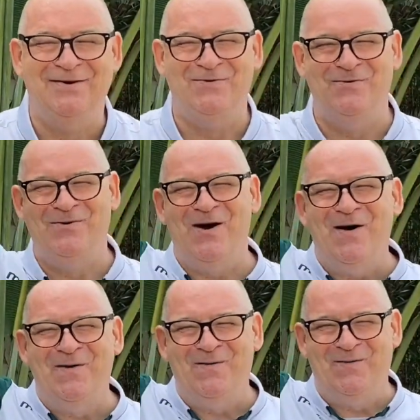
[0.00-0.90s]

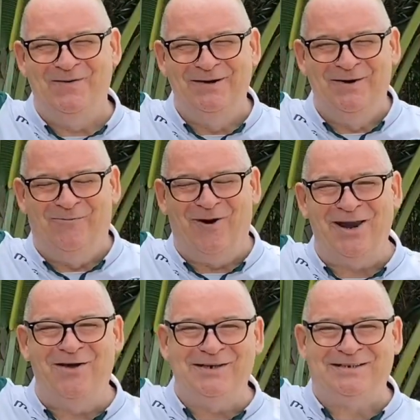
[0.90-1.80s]
Whoa, 1
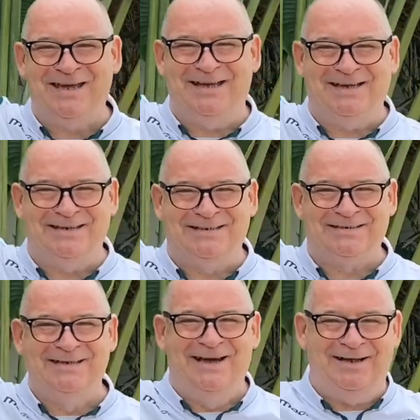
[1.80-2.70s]
out of
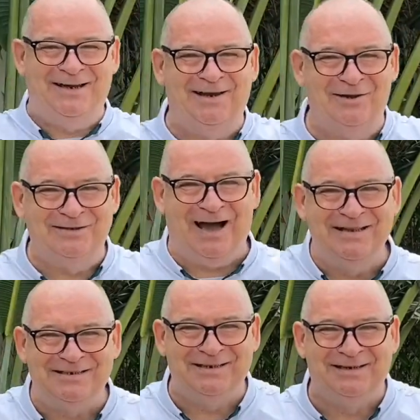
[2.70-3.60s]
6. I did a little
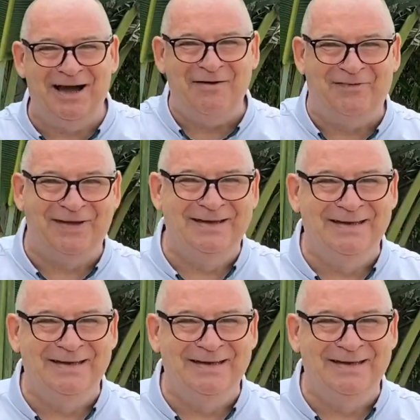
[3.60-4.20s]
dance in the cafe.